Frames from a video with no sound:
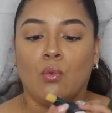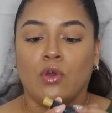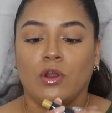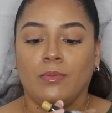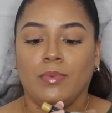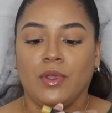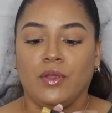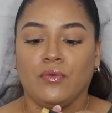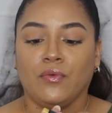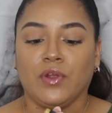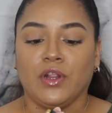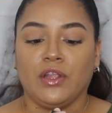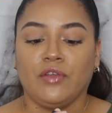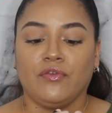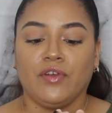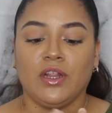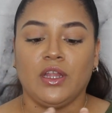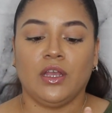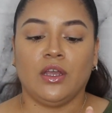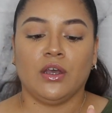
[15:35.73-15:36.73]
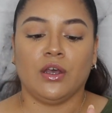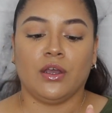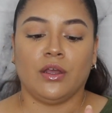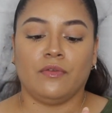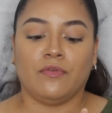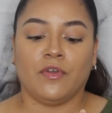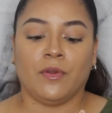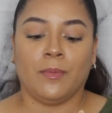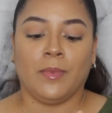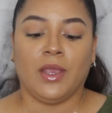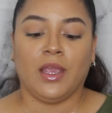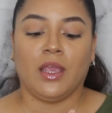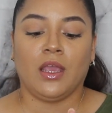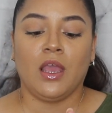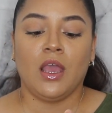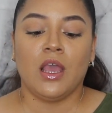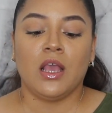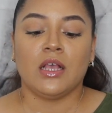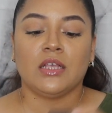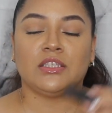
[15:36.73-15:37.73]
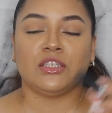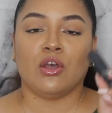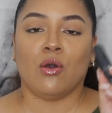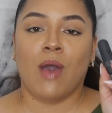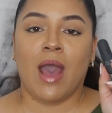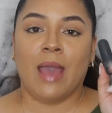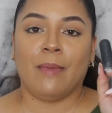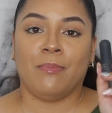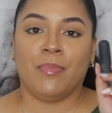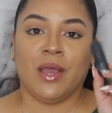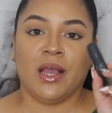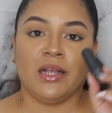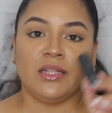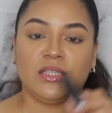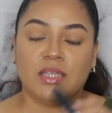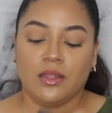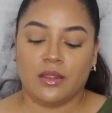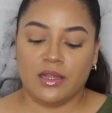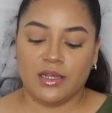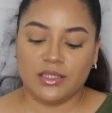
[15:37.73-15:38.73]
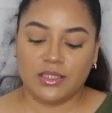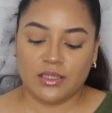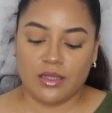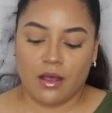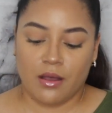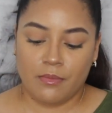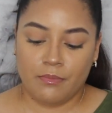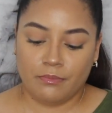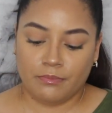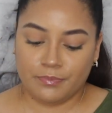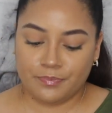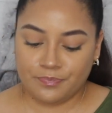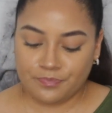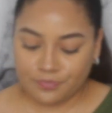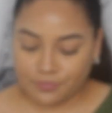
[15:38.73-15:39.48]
would be really, really good for me, so I picked this up.